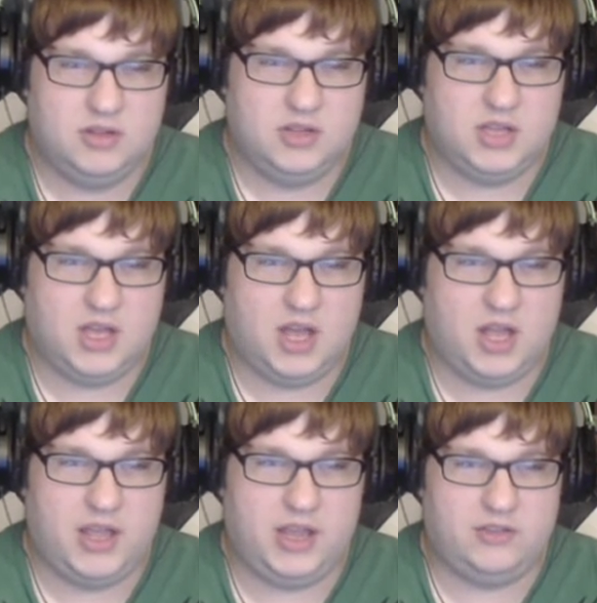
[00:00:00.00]
Yeah,
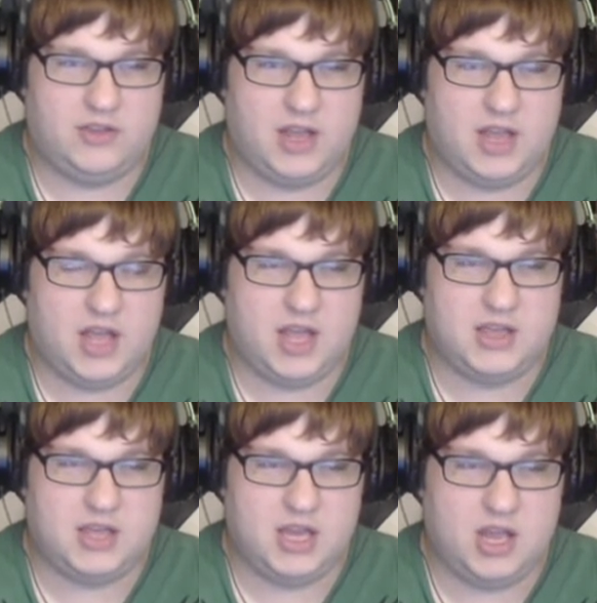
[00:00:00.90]
and I
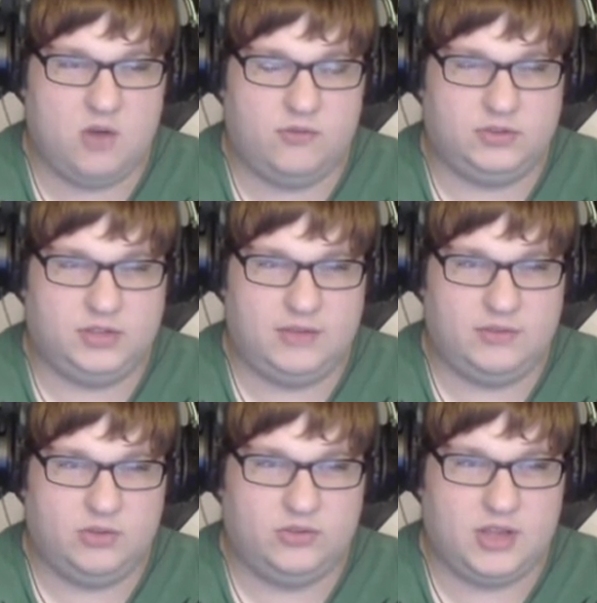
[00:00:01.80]
think I over
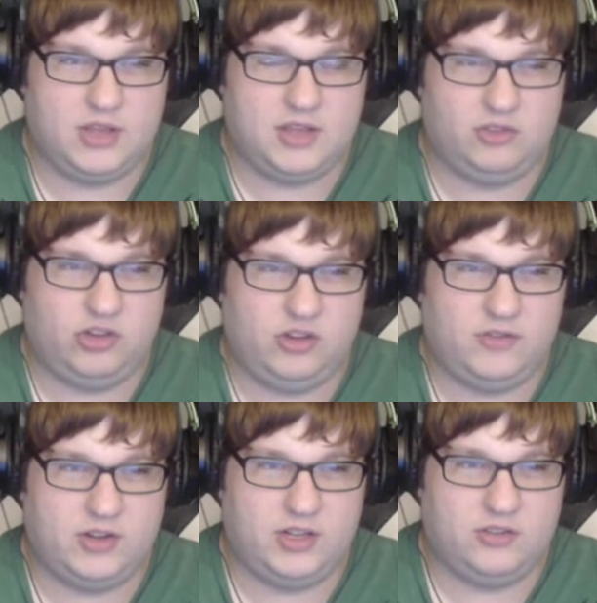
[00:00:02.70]
leveled. I think
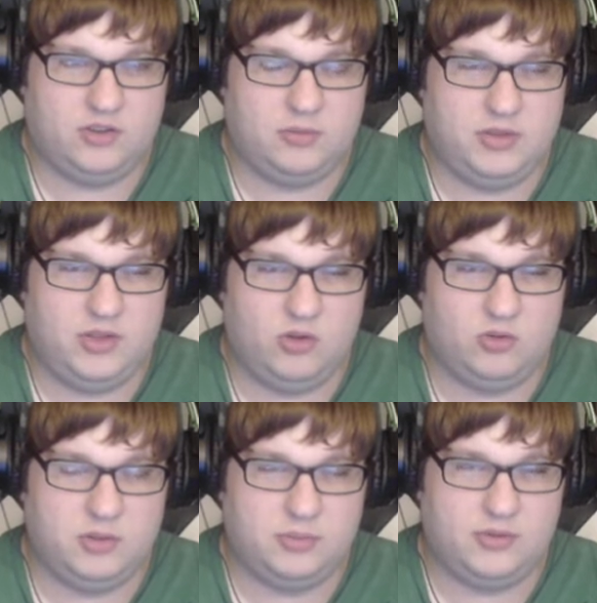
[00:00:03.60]
Giovanni is going to be the
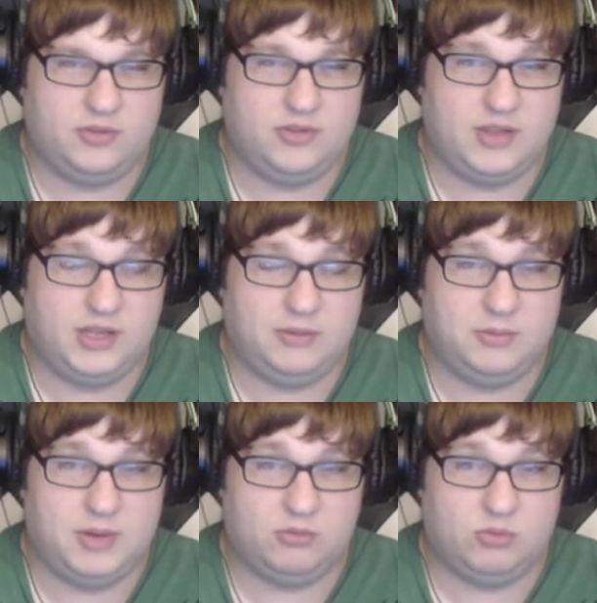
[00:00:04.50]
only person that gives me
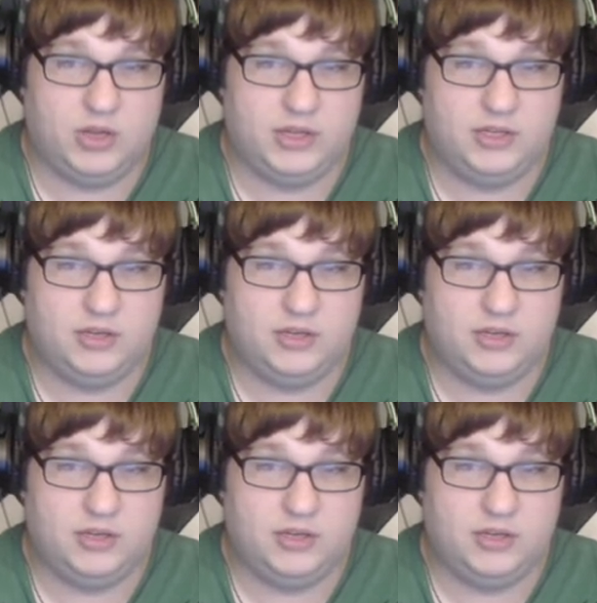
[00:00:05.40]
a run.